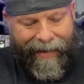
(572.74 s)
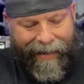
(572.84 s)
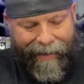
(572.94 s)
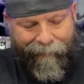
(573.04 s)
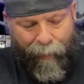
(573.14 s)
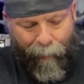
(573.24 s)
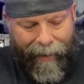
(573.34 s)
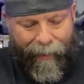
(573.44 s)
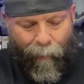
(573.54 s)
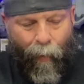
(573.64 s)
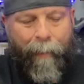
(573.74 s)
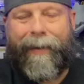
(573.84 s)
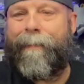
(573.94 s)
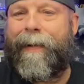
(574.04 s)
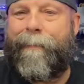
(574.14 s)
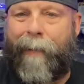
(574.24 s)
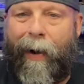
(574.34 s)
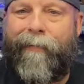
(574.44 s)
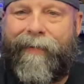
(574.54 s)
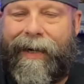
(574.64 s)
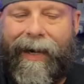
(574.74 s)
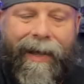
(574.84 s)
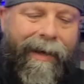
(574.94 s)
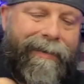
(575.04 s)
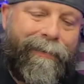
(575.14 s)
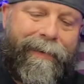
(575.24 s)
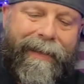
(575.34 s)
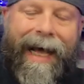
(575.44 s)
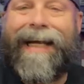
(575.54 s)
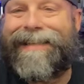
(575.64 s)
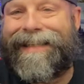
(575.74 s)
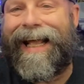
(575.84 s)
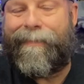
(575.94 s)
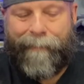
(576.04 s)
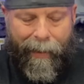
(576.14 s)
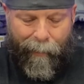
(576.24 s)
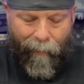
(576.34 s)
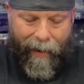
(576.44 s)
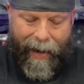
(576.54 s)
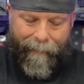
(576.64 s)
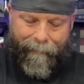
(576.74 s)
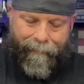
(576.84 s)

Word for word: If you really want me to be perfectly honest with you, I say bubble wrap.